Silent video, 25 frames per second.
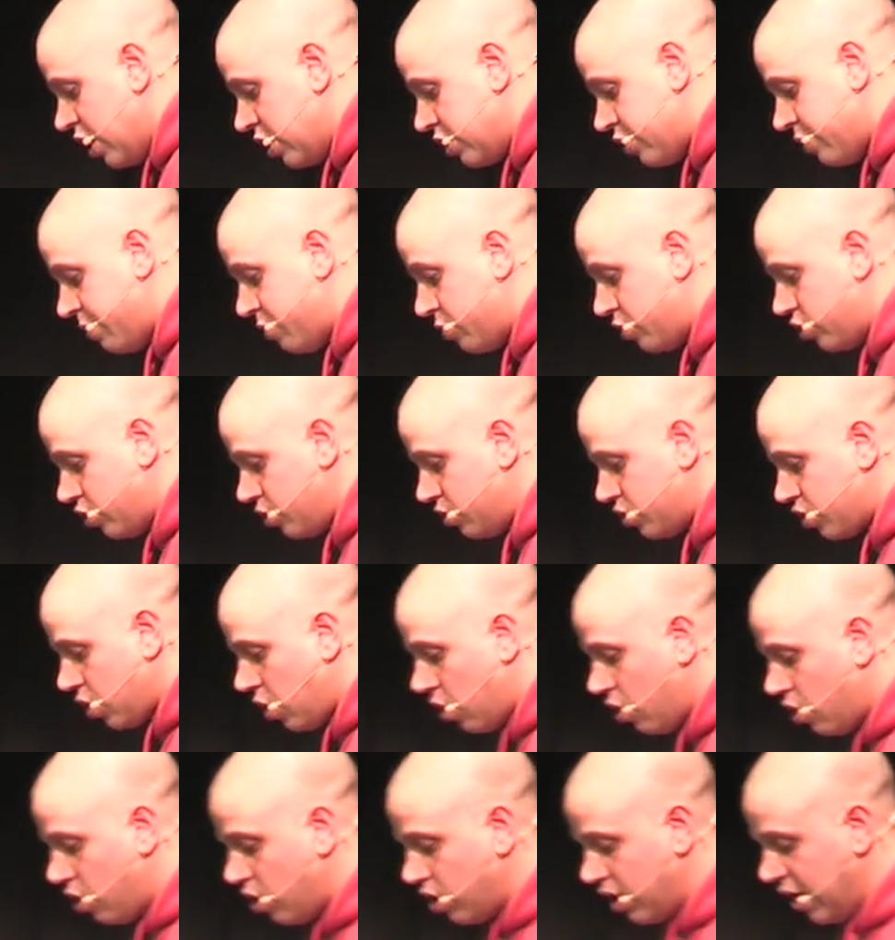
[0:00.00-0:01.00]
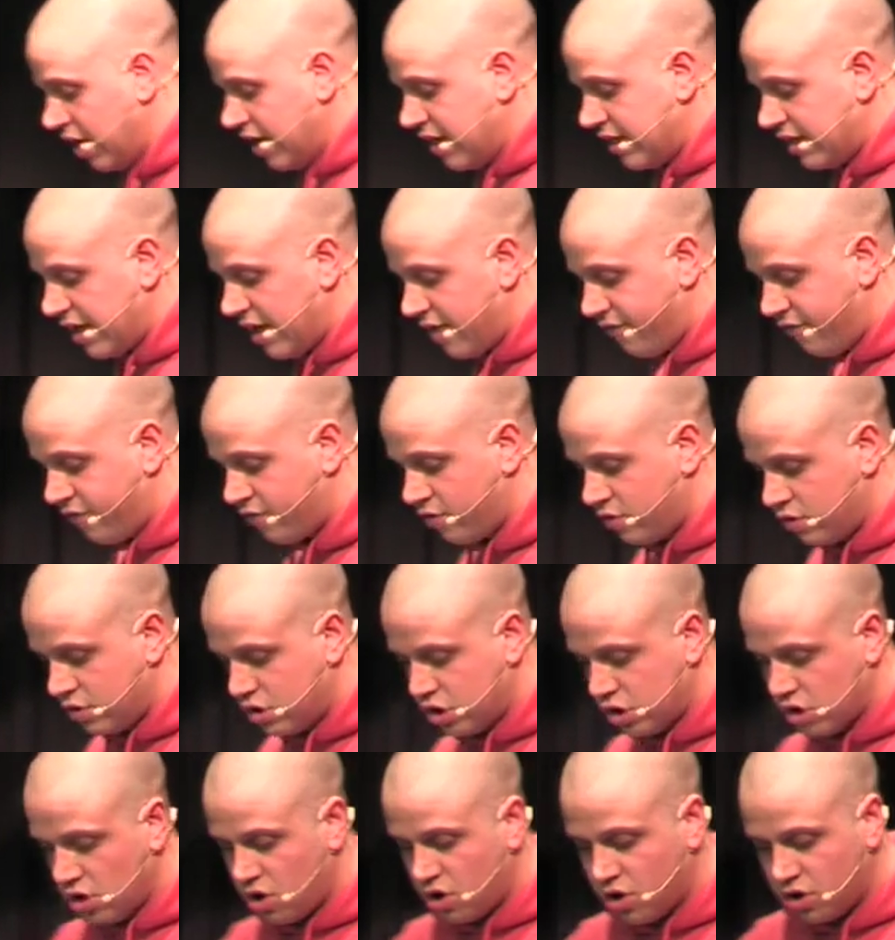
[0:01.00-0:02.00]
to produce all different
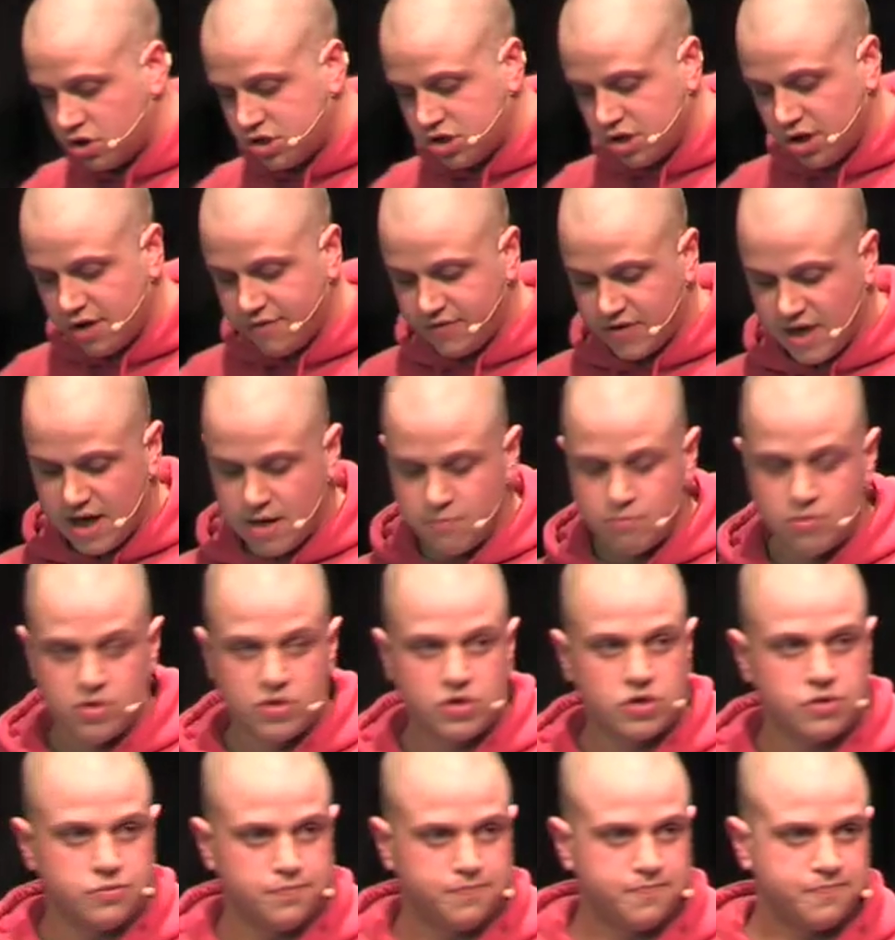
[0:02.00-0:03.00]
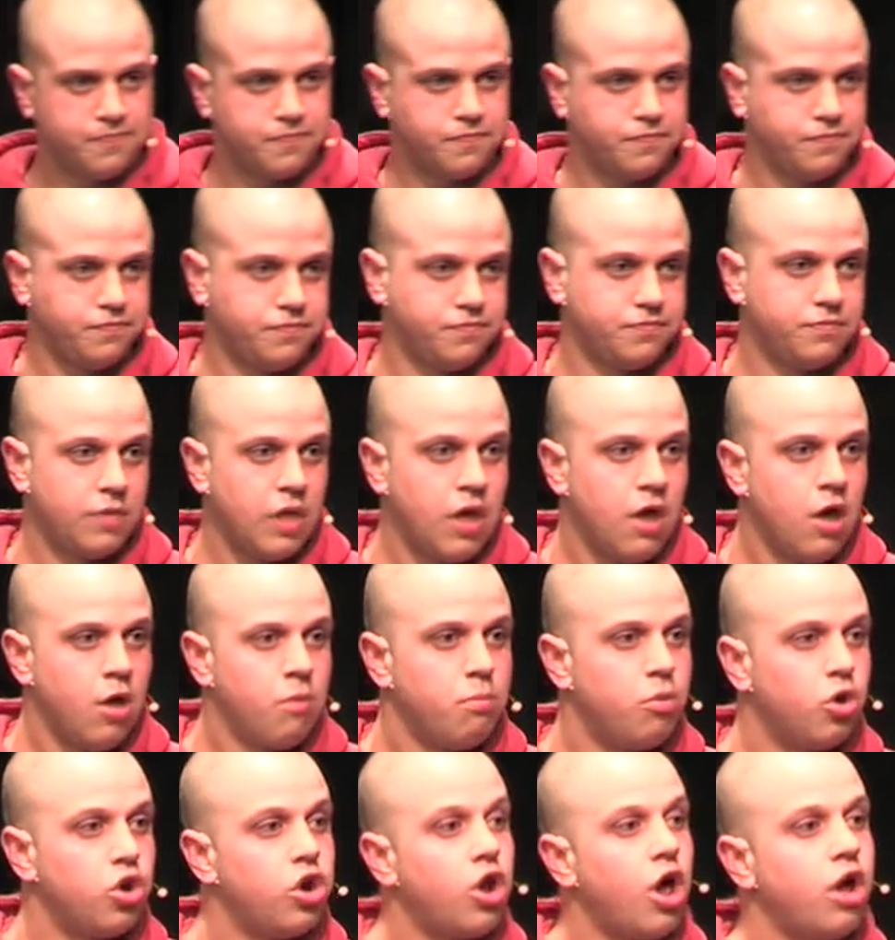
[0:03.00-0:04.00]
sorts of cameras.
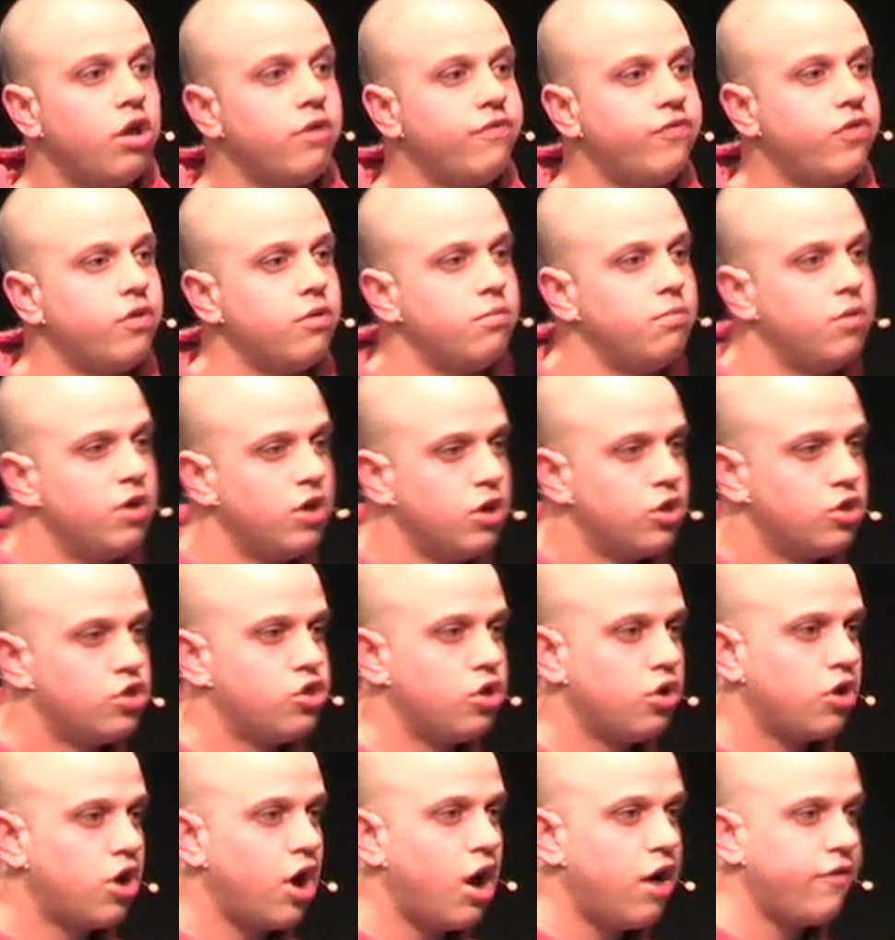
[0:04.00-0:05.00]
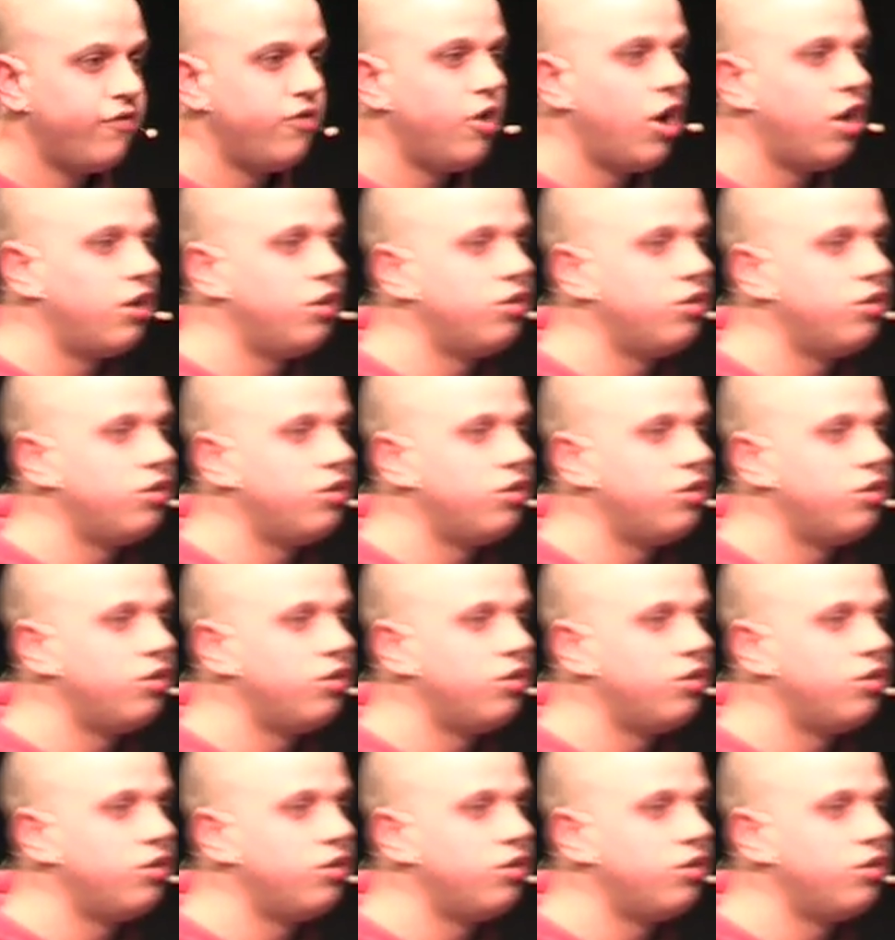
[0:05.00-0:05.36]
But none of them took off. None